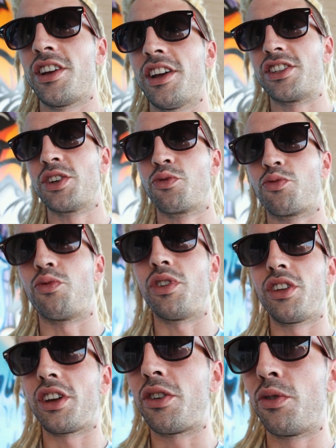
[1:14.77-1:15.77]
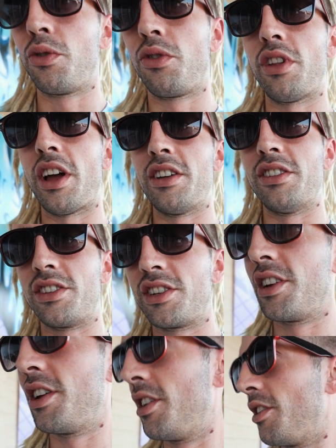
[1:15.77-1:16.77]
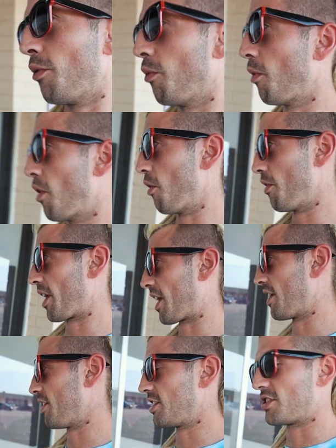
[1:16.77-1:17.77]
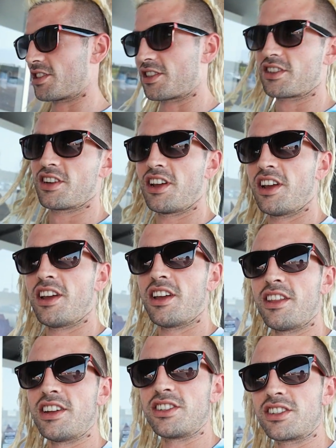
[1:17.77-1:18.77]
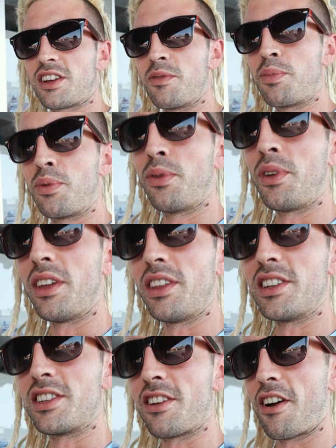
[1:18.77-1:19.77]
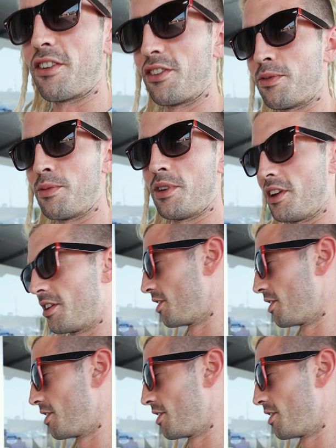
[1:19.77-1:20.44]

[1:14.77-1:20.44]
It's a really cool lens. Whoa, that just completely startled me.